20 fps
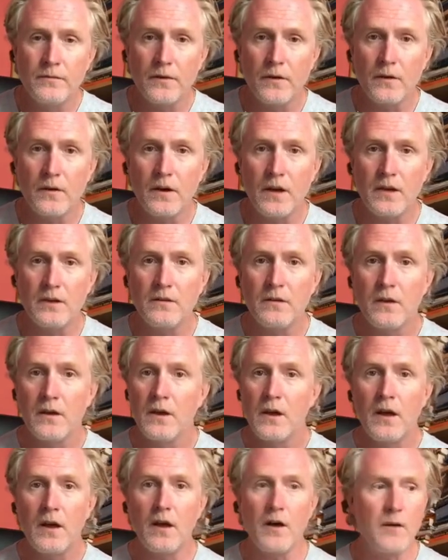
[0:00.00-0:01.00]
Okay.
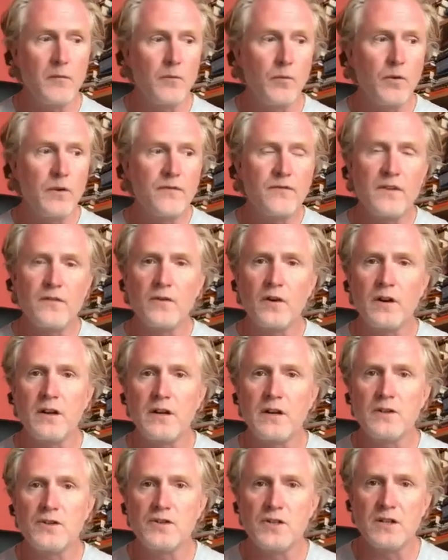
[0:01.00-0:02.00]
What if they've got
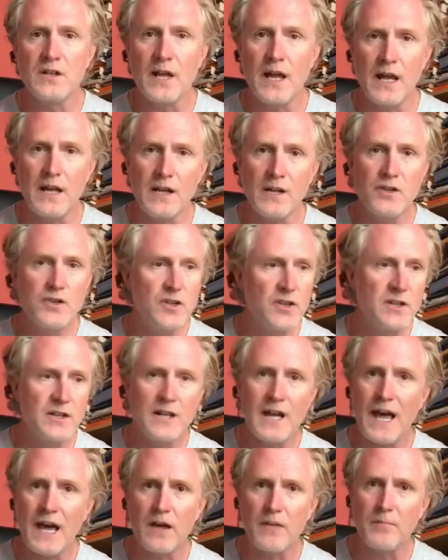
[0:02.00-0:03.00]
an injured
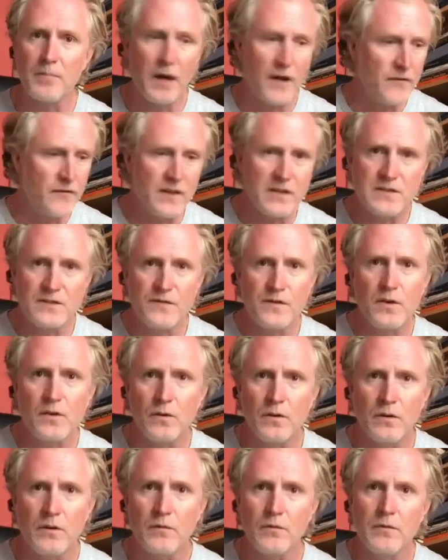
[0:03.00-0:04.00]
neck, but there's
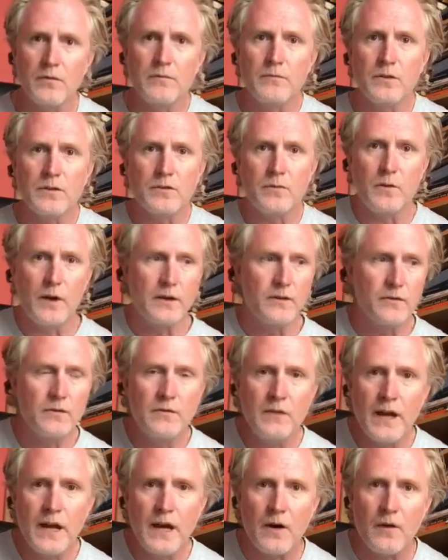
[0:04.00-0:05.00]
fuel? What do I do
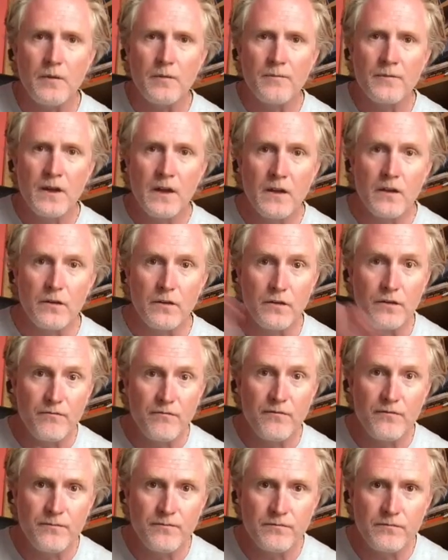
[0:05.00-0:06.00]
now?
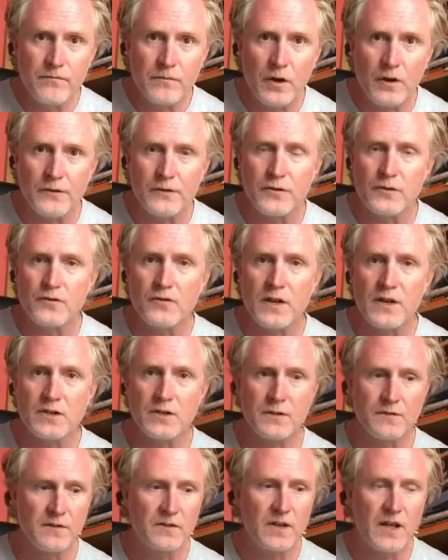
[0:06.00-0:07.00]

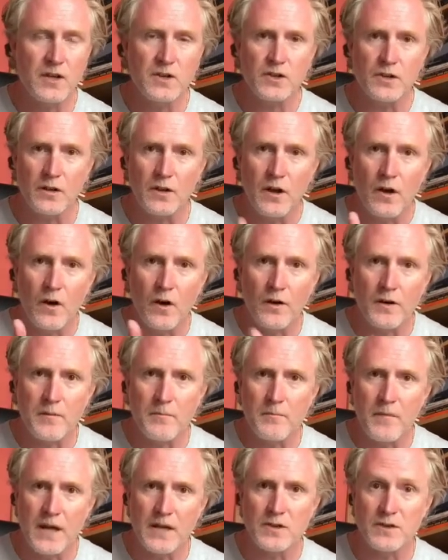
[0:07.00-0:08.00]
Concentration of attention on a
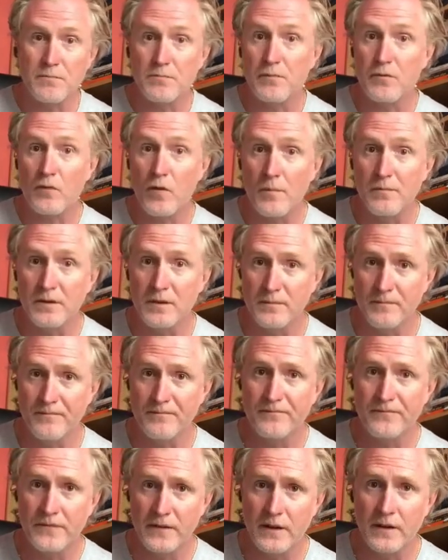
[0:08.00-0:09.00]
major problem.
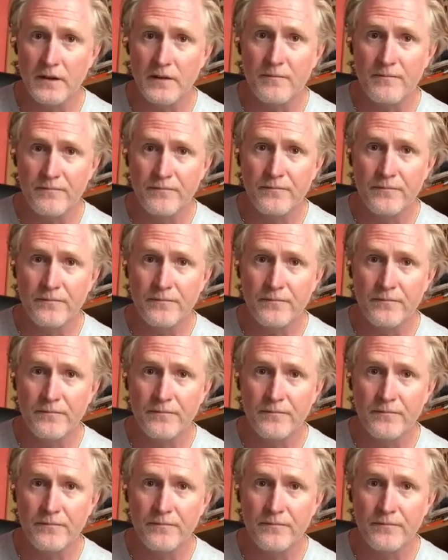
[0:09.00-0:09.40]
Yeah.